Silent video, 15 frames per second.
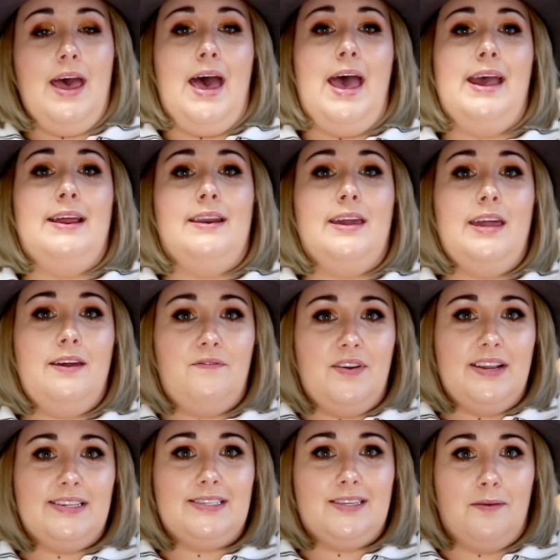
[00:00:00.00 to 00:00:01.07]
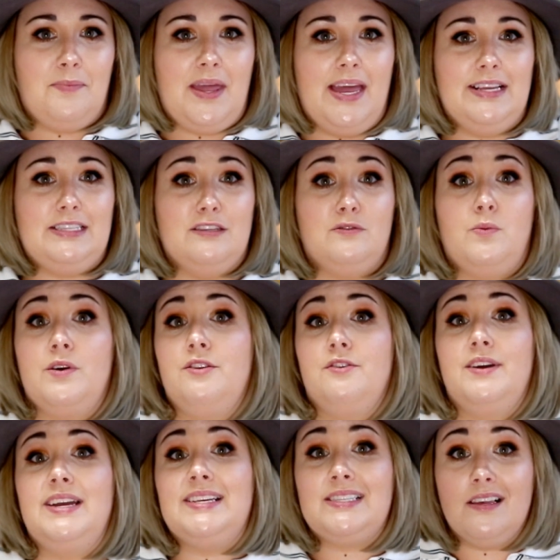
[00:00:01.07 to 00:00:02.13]
And even in some cases where
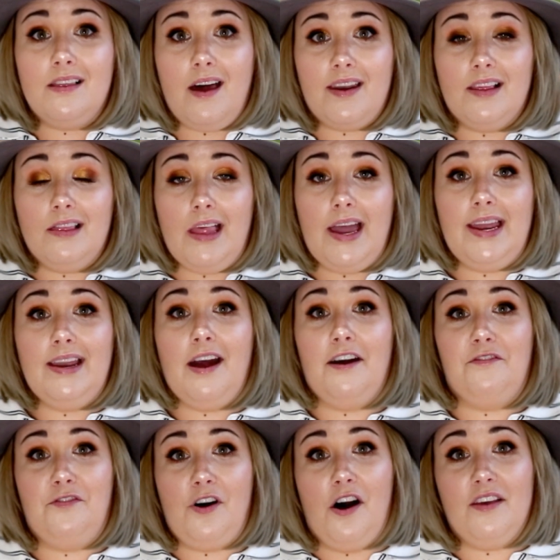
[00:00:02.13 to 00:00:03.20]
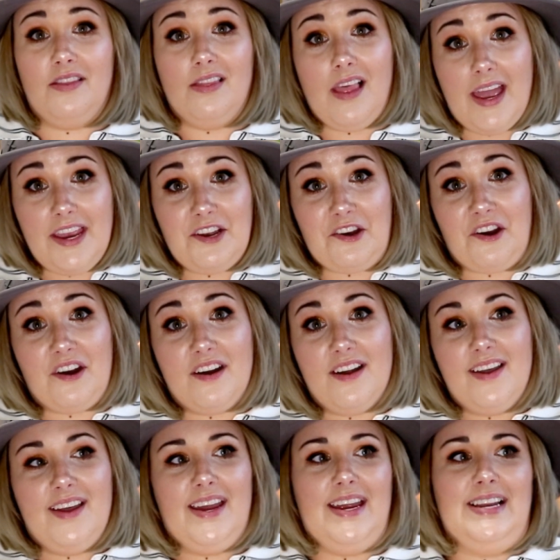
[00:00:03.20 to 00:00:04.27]
there is a lot of light, I've gone lighter
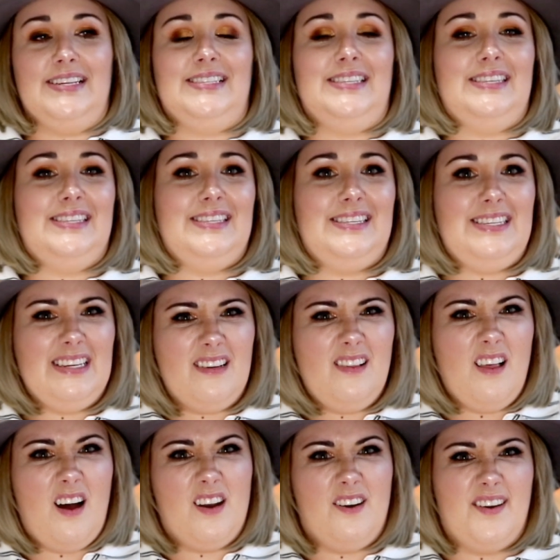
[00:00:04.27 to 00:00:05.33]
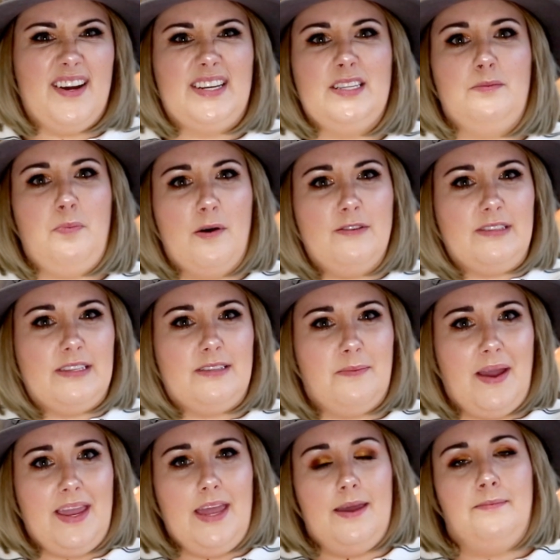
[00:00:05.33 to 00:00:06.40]
and it still underexposes
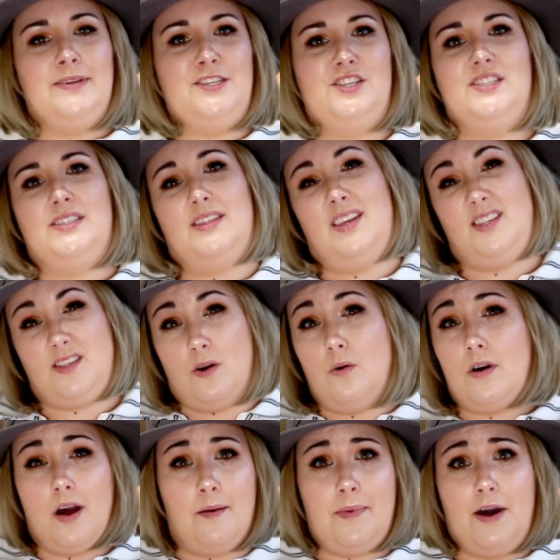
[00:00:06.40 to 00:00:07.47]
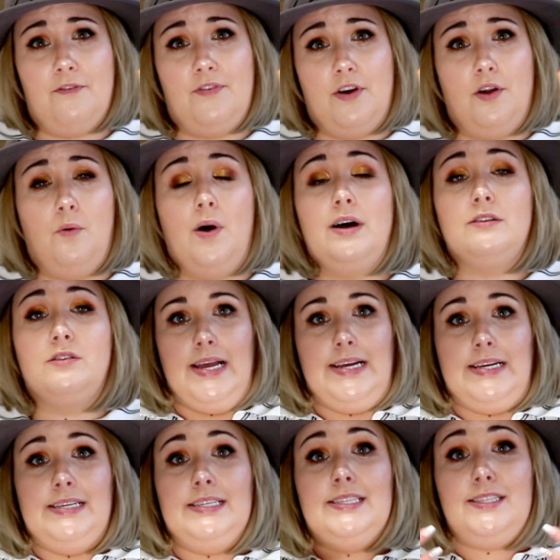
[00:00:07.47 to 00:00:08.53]
my images and they don't come out very well.
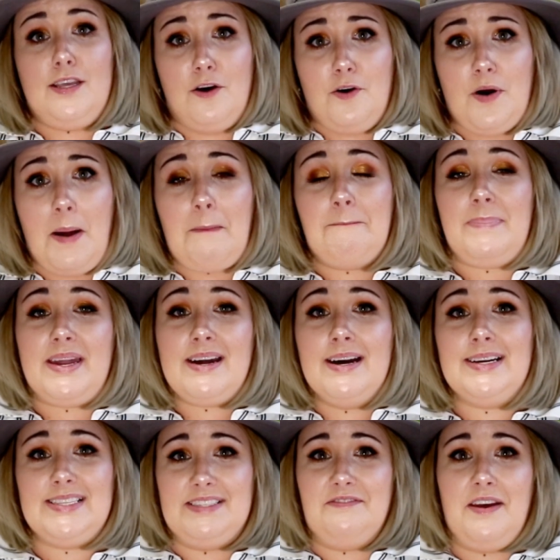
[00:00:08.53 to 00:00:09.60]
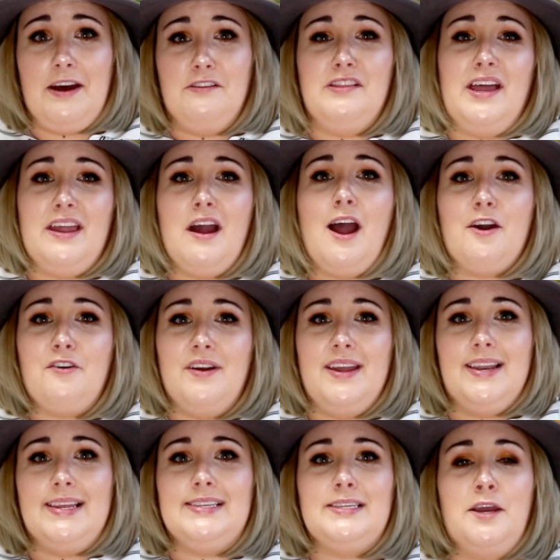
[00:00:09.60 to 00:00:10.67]
So because of how light hungry
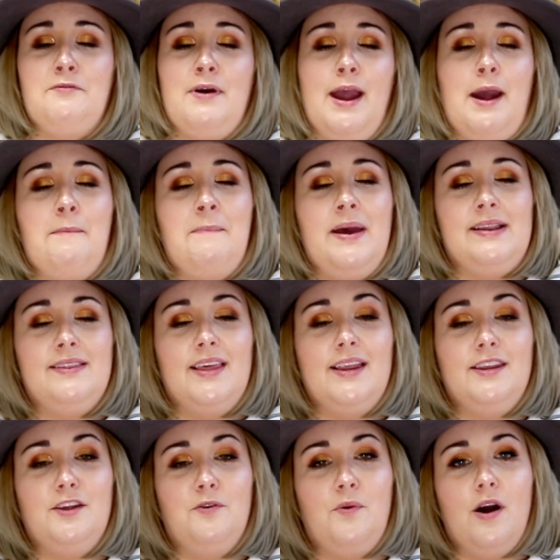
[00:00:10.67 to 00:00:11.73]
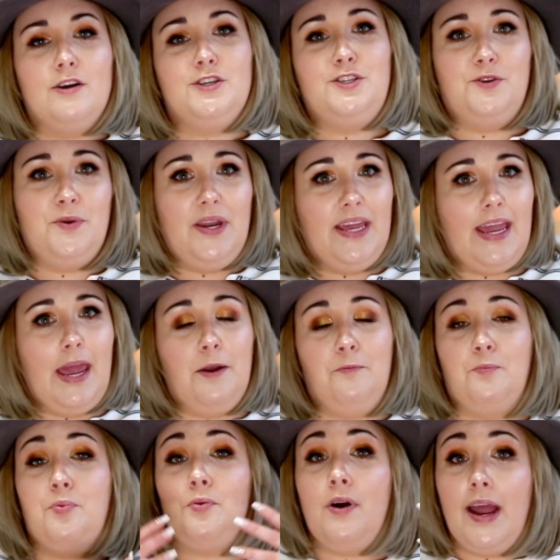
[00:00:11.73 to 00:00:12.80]
it is, I recommend that you are shooting
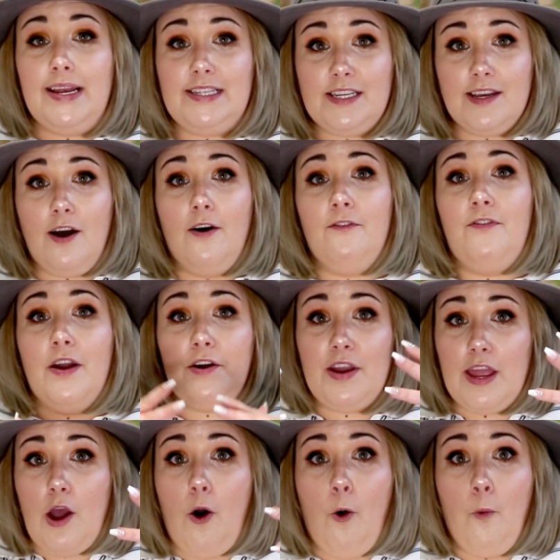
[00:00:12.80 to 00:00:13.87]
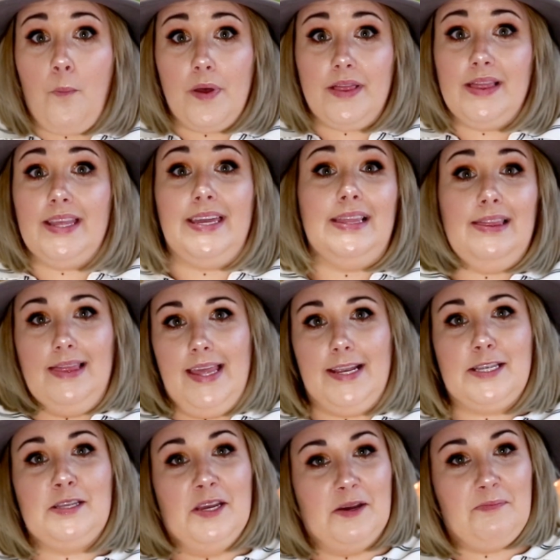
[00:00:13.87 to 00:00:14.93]
in bright, very openly
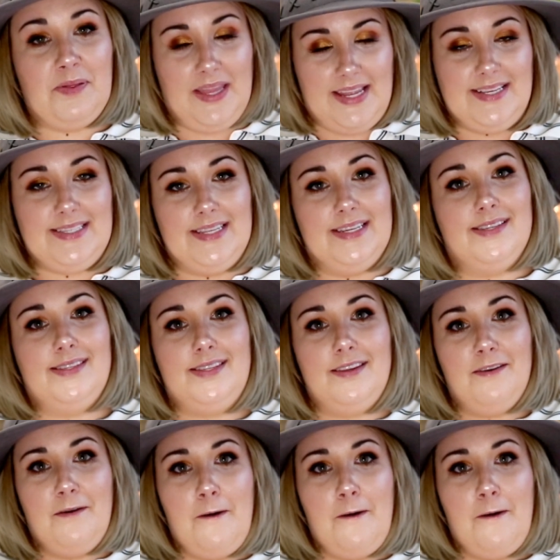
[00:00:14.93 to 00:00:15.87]
lit places.